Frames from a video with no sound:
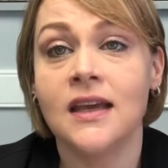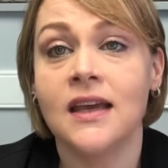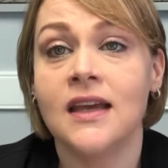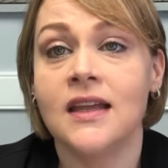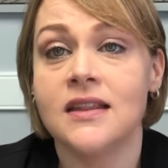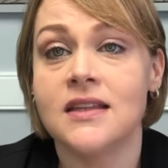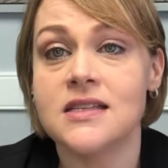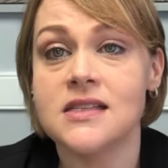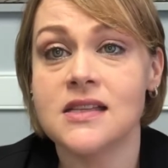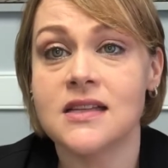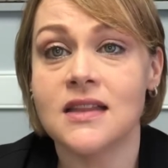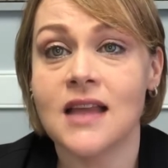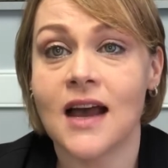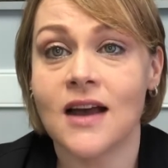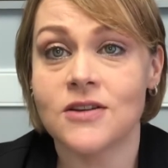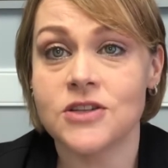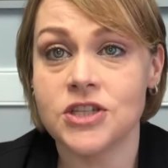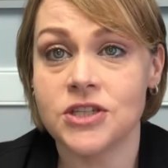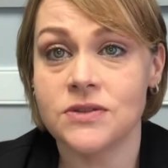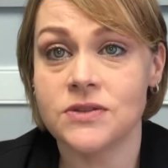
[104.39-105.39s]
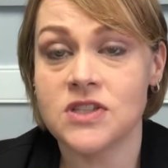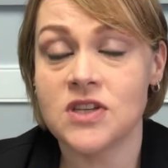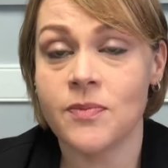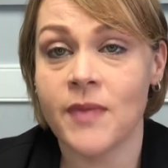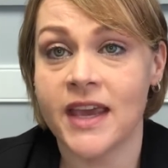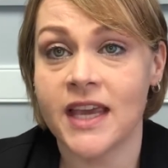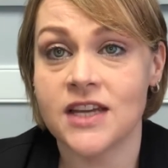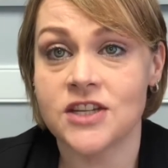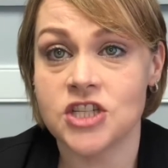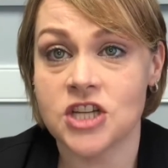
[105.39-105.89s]
This allows you to
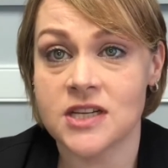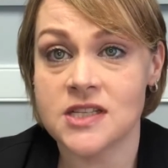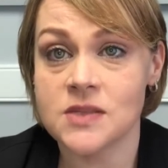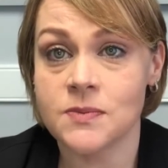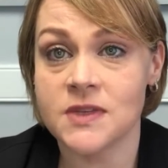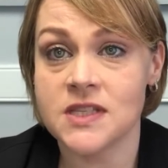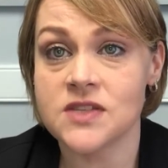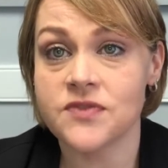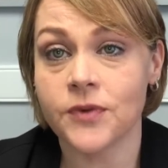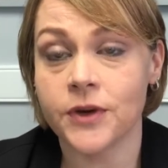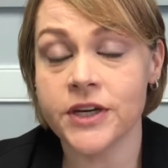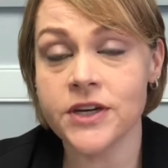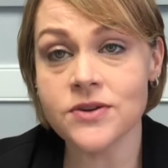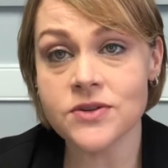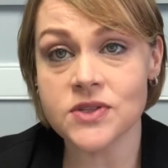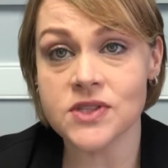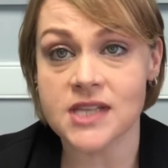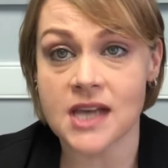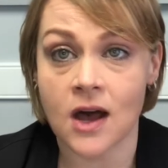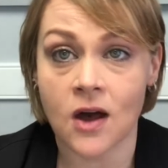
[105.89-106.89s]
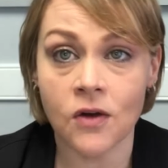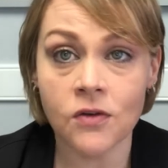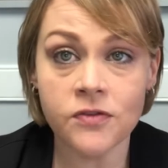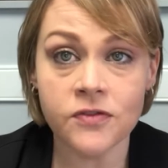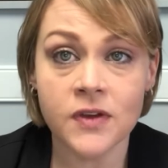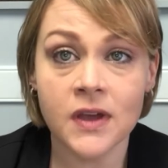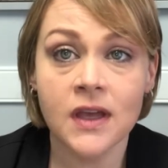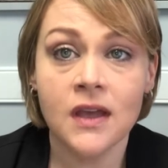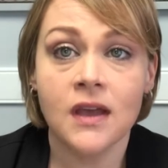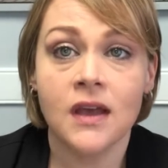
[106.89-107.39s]
make adjustments for yourself
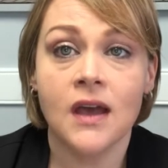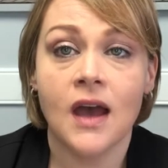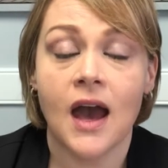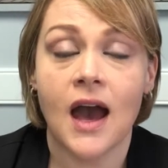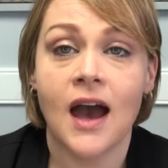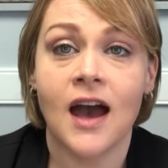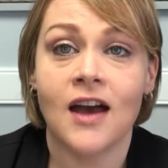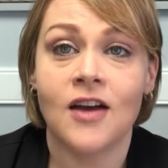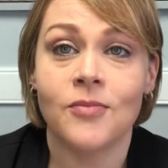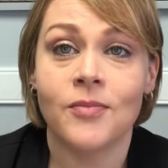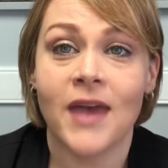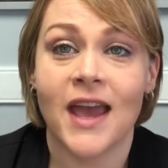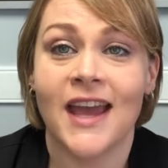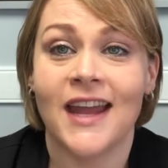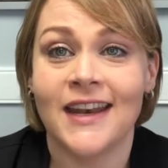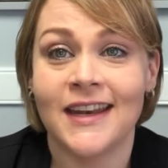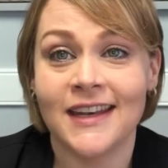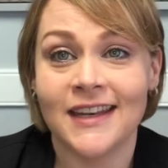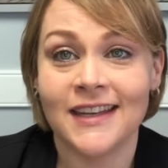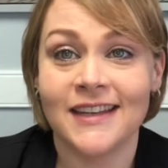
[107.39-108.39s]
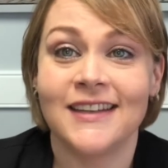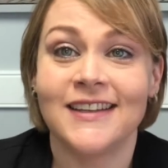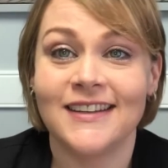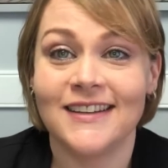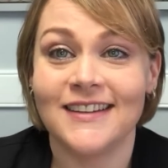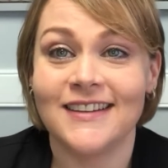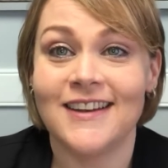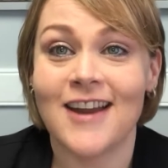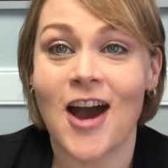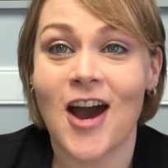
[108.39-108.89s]
and
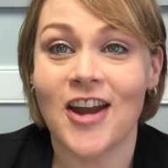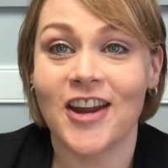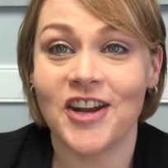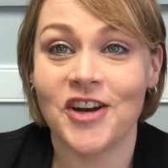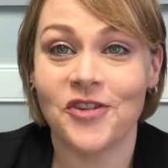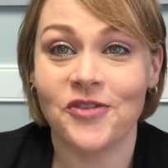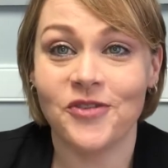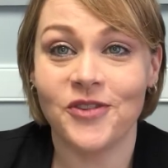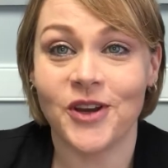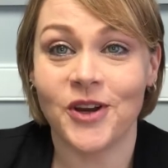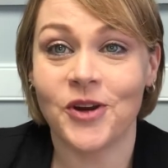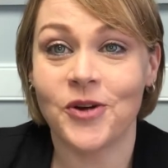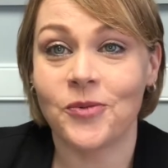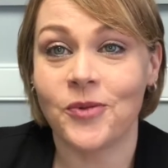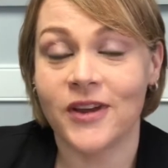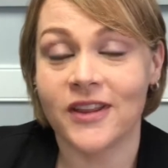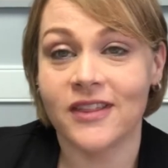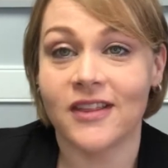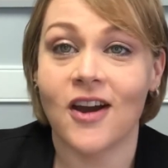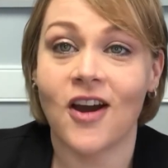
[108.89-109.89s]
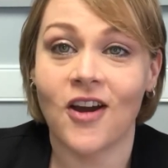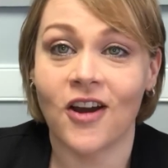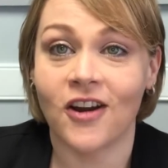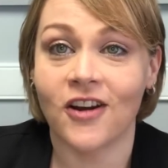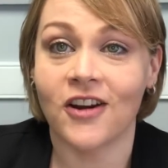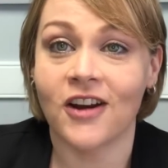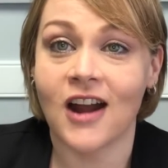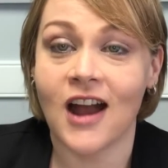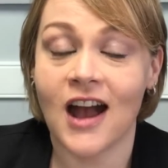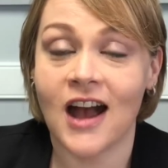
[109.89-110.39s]
not interfere with
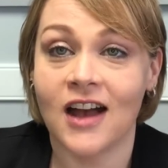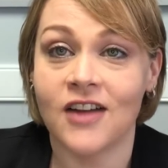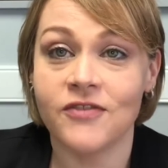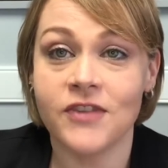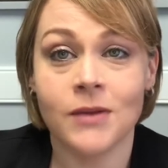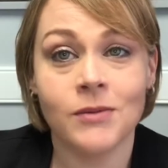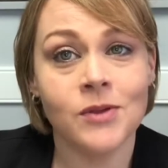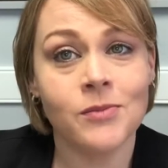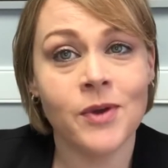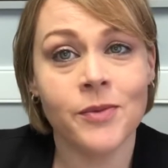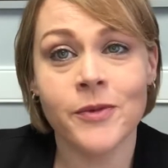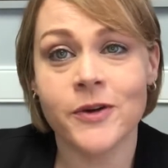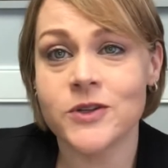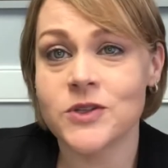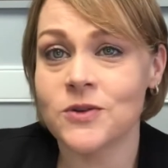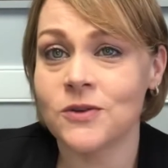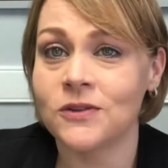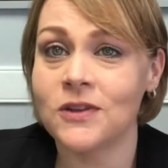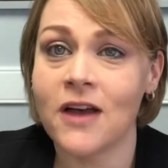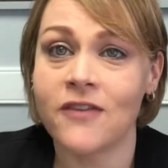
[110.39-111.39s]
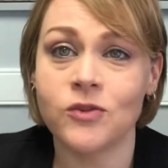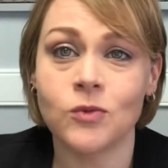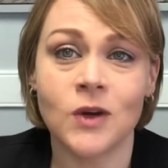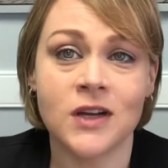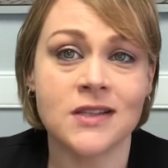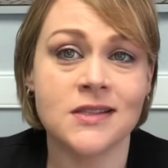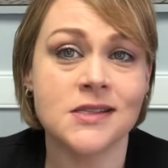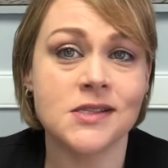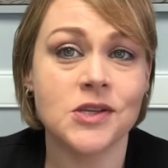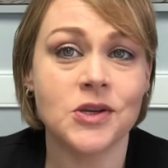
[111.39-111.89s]
our family members or loved
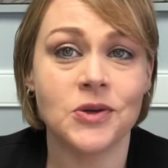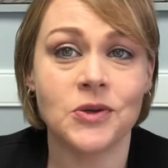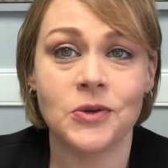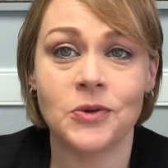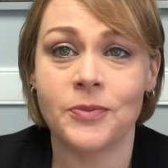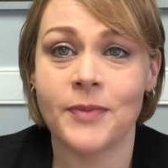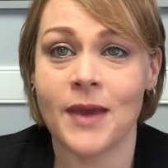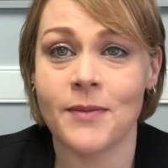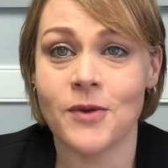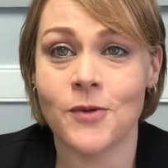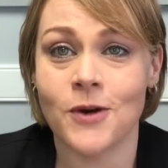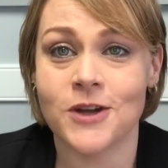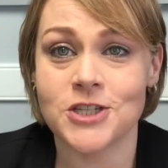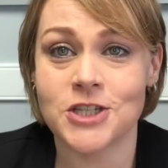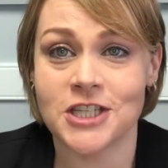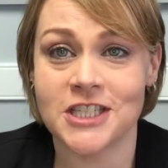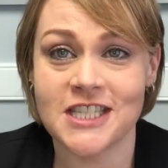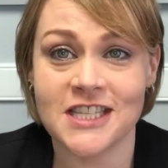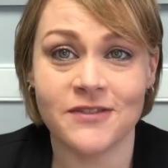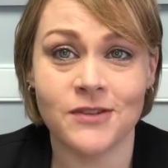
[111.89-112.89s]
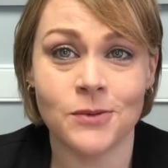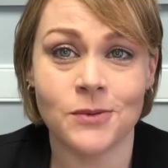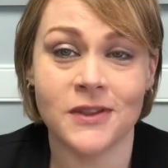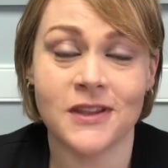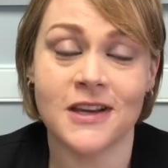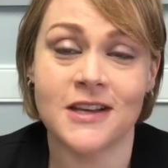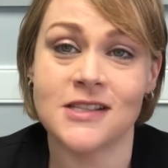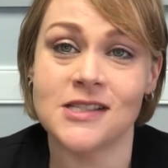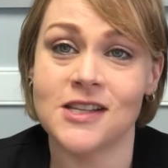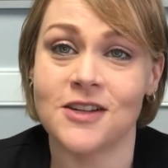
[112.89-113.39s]
ones who may be watching TV with
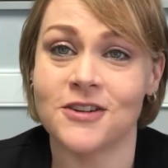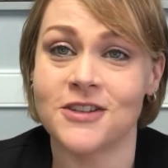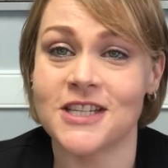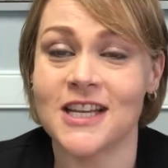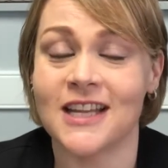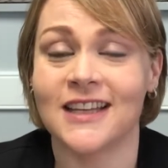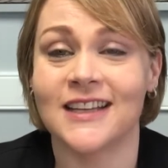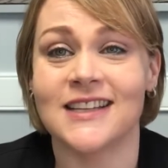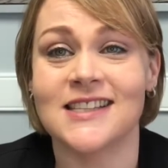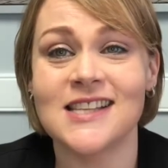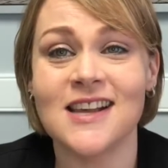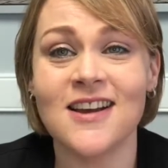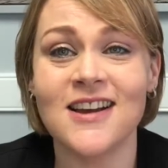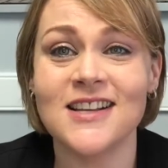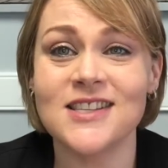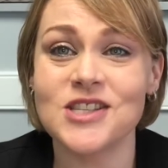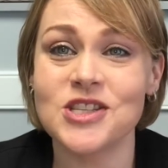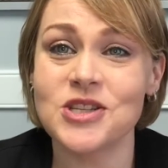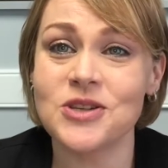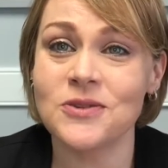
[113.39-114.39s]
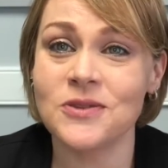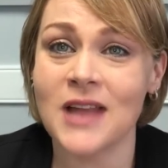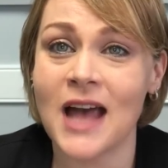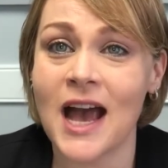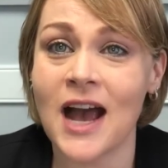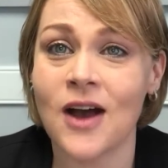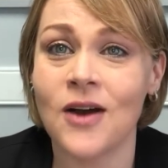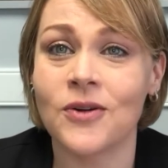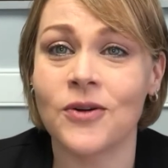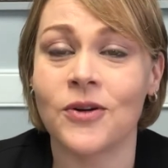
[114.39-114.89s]
us that are telling us, oh, it's too
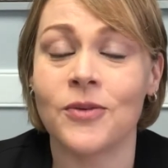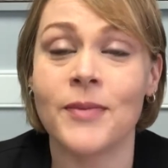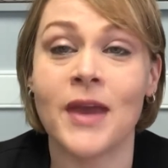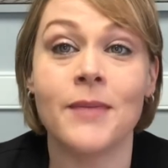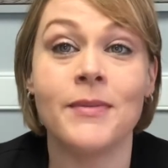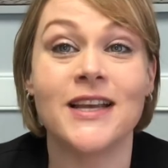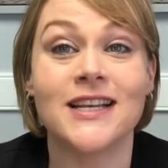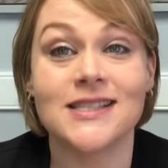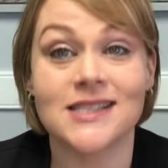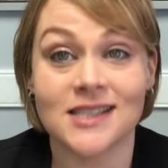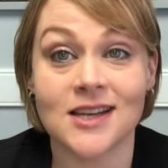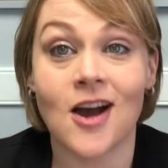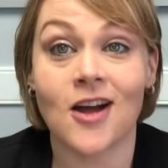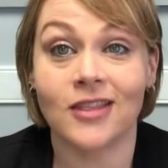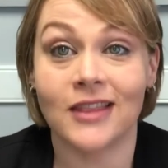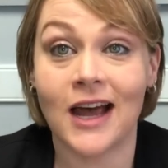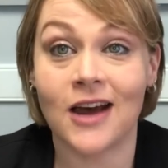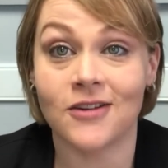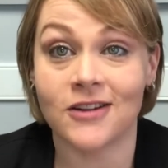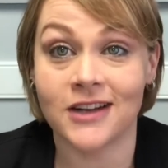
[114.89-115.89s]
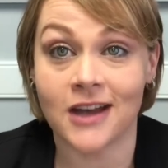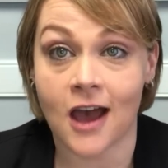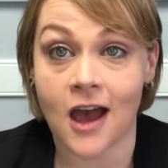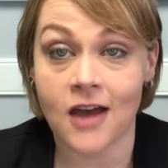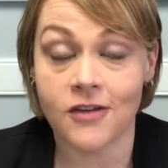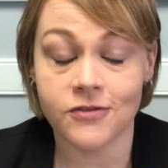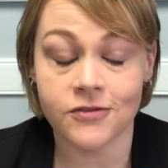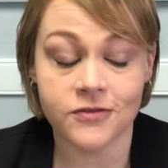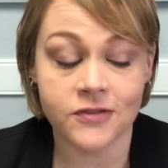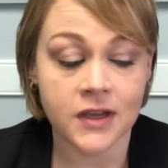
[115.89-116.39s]
loud, or maybe it's not loud
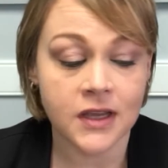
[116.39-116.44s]
enough.